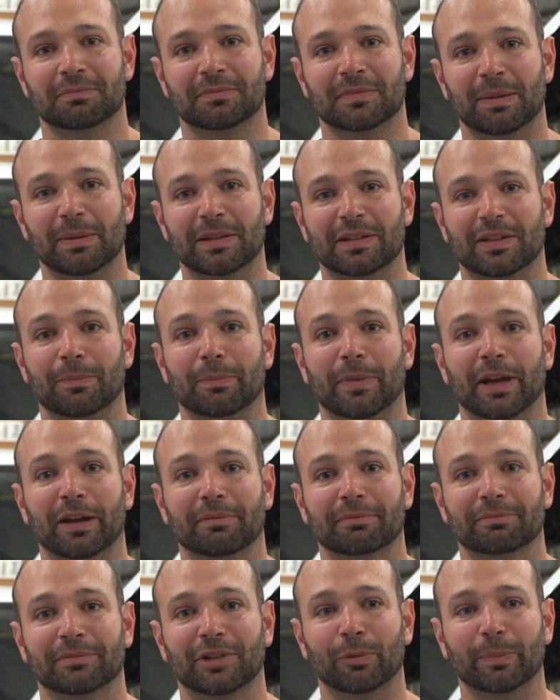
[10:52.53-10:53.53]
Give me something, man.
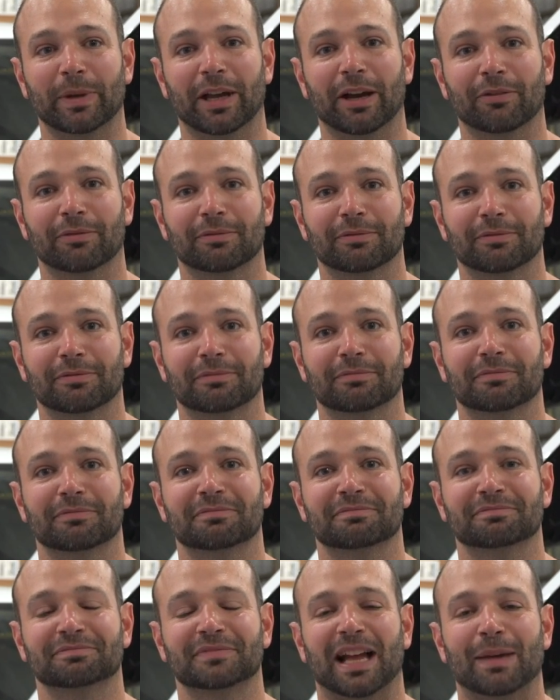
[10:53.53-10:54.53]
Help me out.
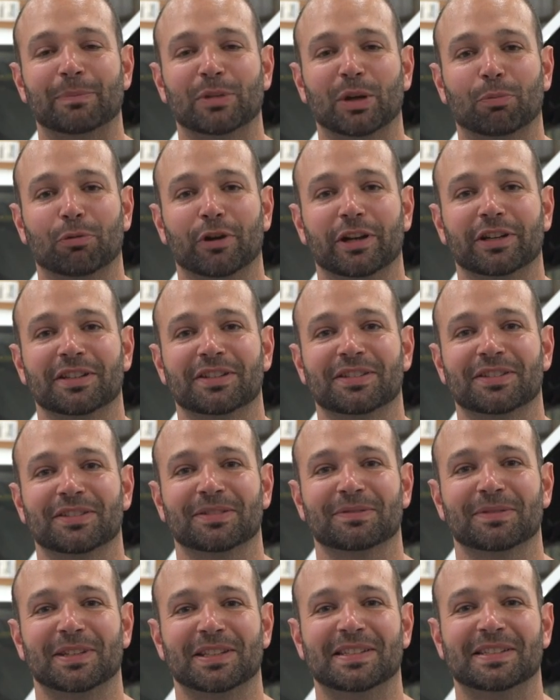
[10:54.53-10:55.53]
I'm Nick
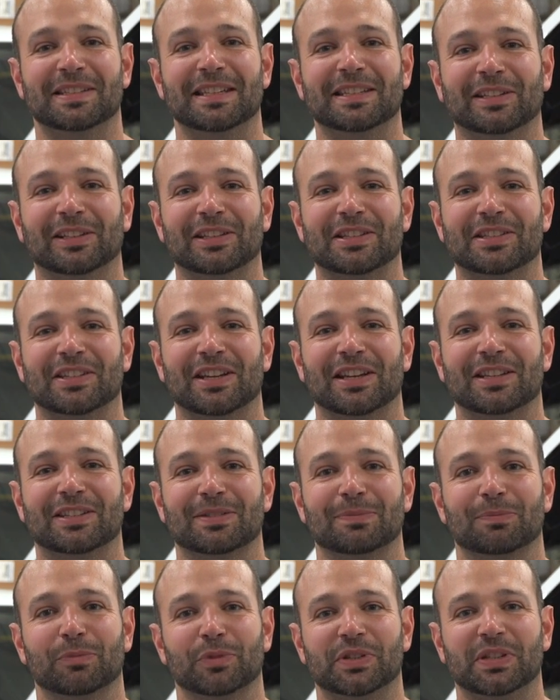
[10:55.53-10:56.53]
Priegnitz. This is Diesel
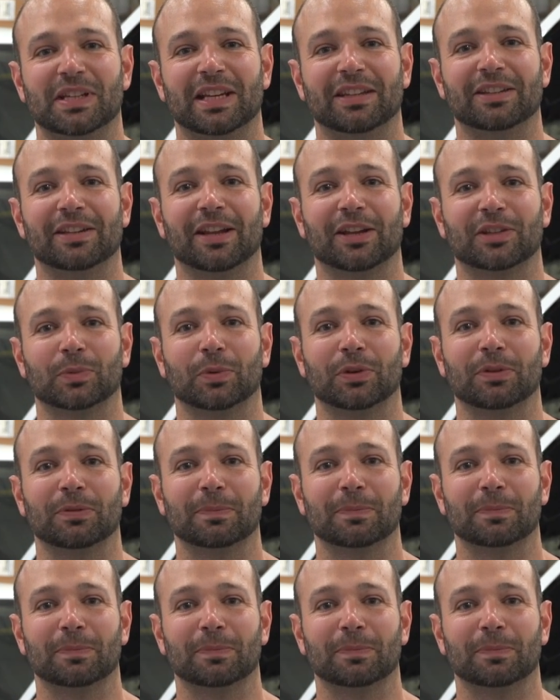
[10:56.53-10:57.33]
Insights. We'll see you on the next one.